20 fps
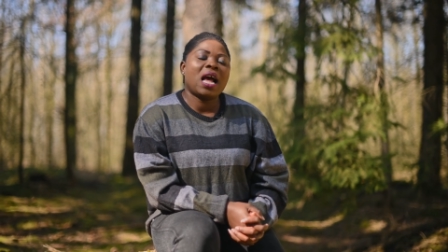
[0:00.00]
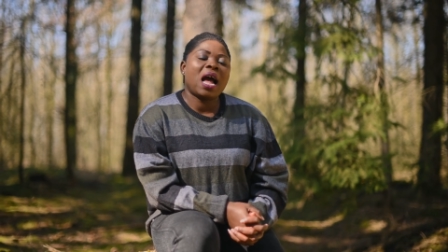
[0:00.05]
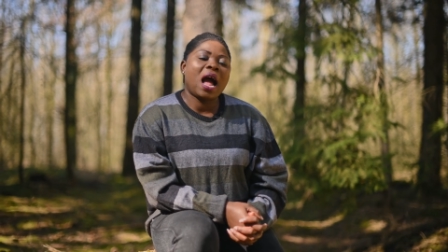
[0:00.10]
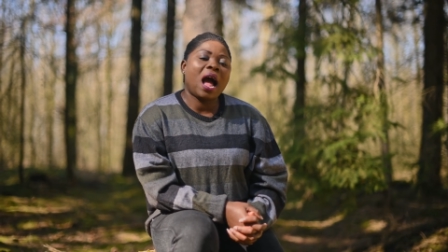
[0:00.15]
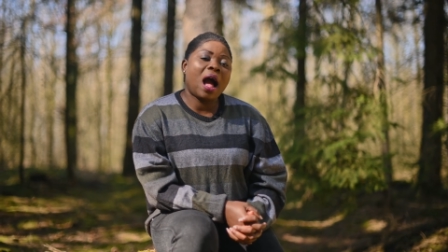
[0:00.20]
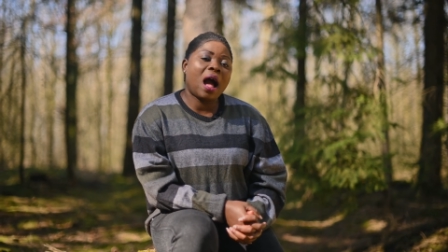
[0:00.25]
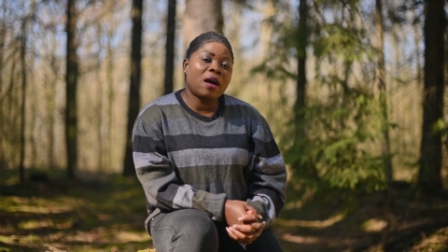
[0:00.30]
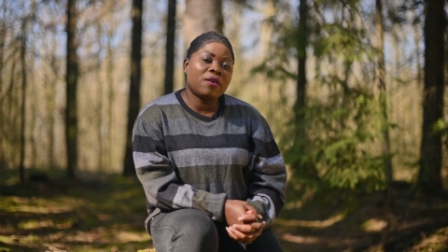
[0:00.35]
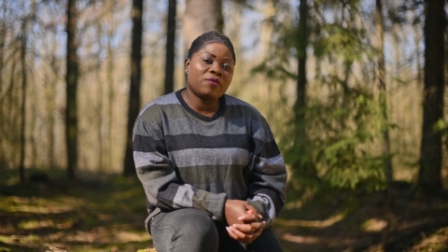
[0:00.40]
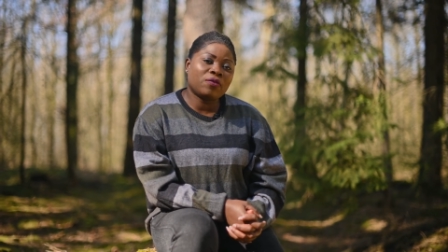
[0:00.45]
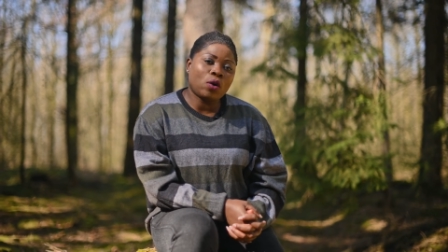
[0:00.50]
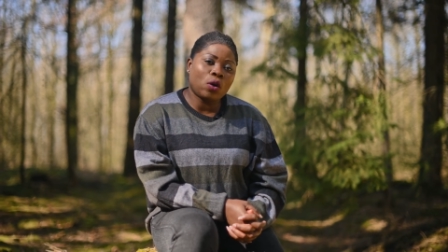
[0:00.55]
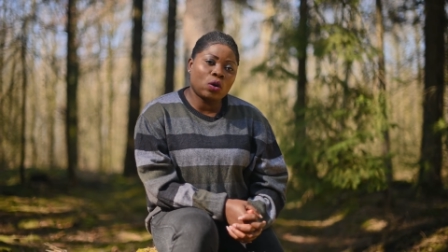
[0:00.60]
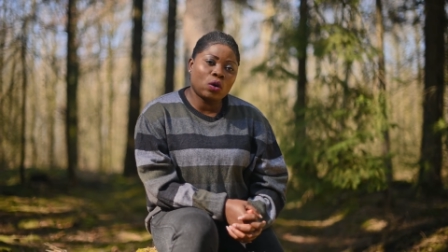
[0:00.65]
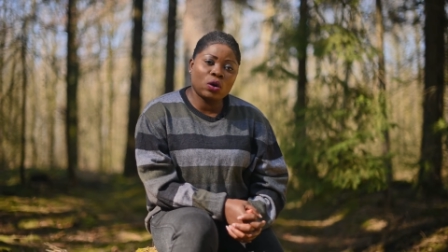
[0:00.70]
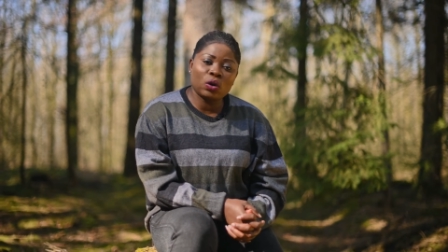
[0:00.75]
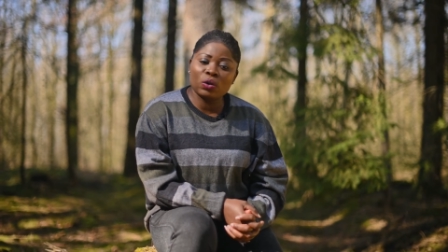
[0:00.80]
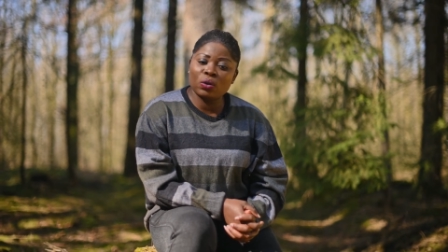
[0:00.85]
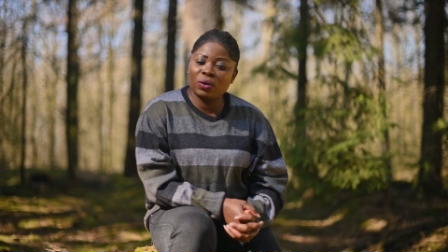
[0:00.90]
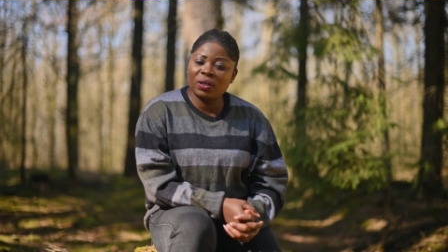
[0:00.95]
I've
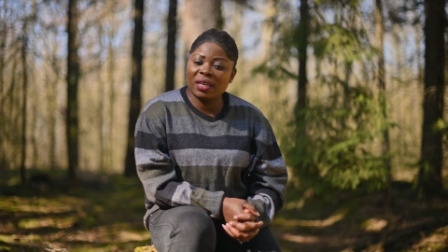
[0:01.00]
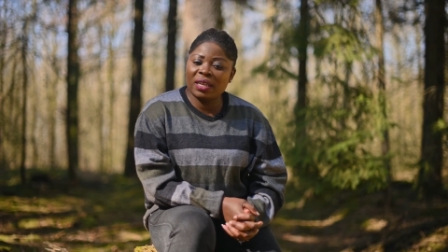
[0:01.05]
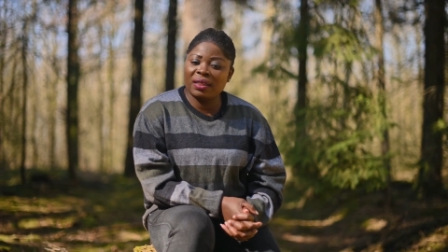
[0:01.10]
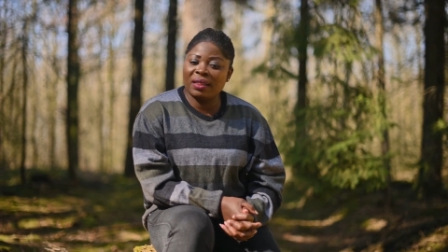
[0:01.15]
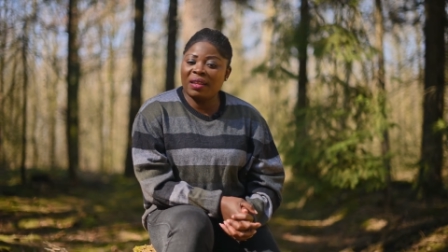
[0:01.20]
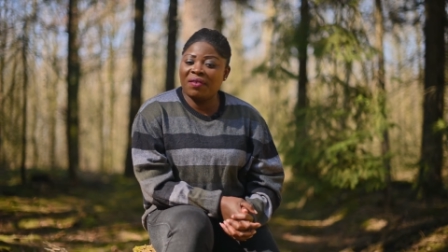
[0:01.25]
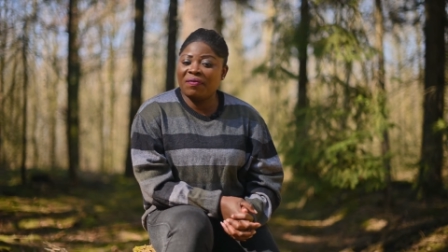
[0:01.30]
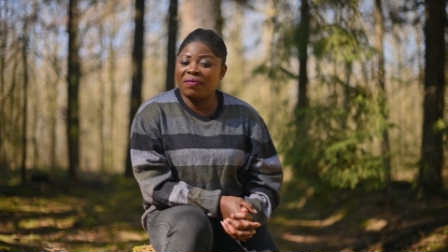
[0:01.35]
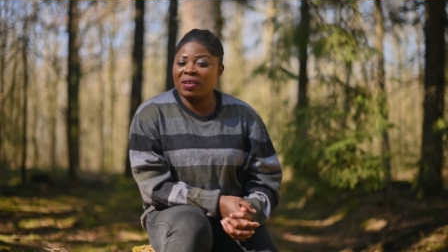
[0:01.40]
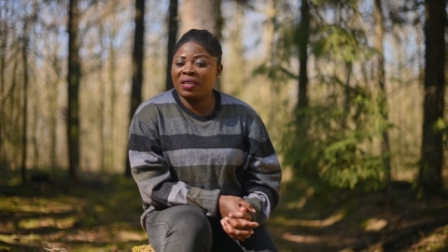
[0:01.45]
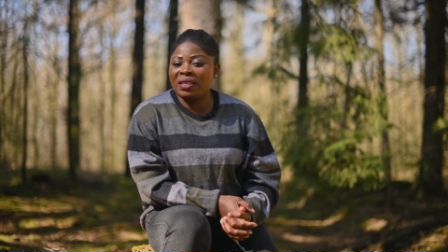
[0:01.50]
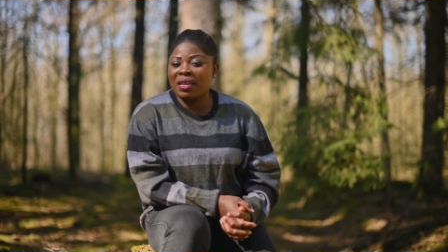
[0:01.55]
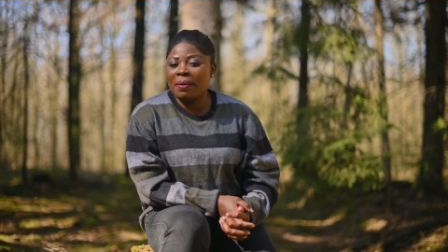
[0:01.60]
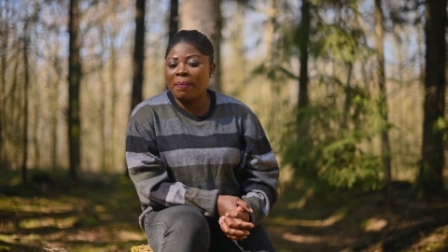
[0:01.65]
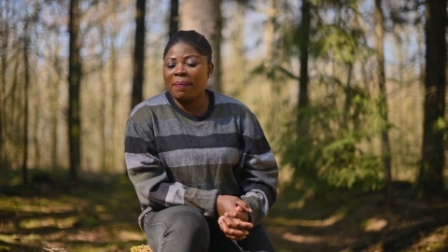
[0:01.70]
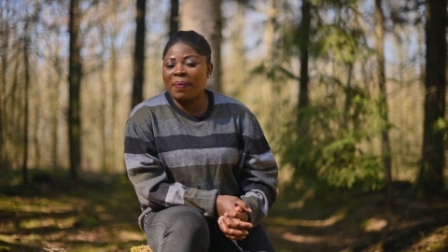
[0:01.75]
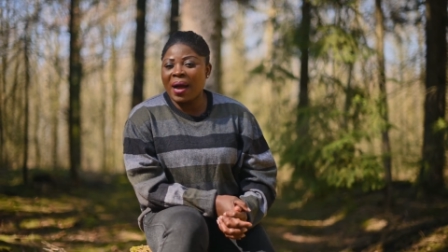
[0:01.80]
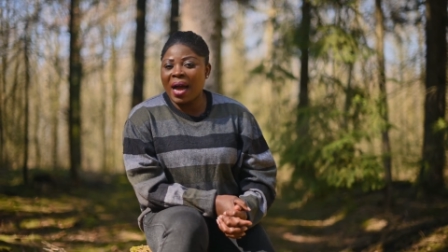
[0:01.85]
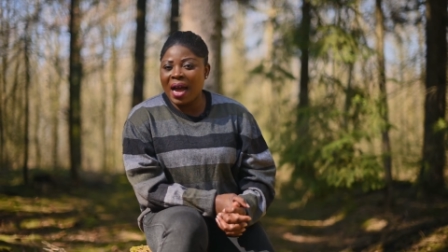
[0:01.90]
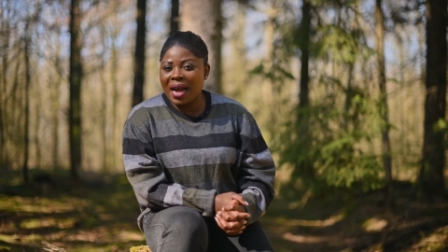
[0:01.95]
concluded the visa
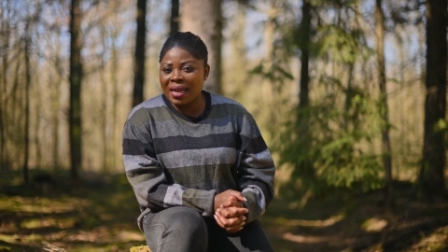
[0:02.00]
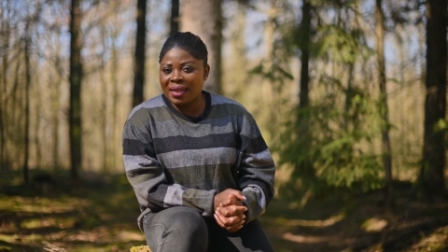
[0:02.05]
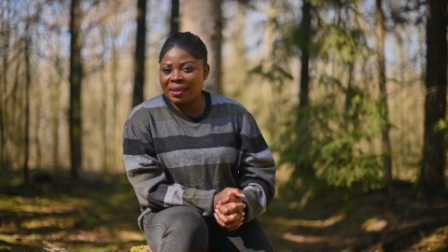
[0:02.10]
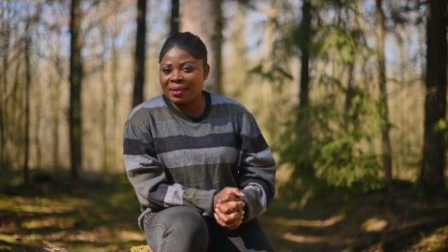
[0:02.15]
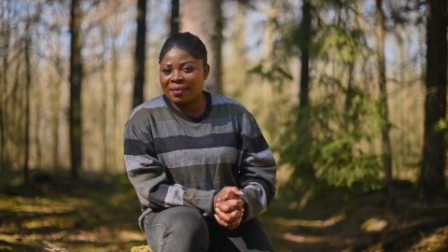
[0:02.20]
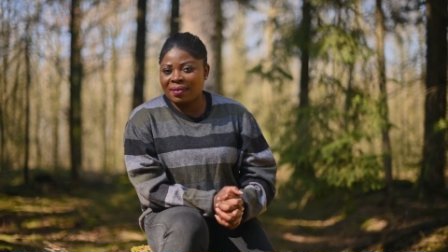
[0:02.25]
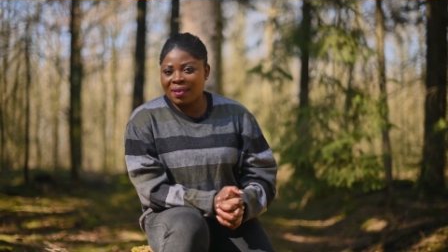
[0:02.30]
part.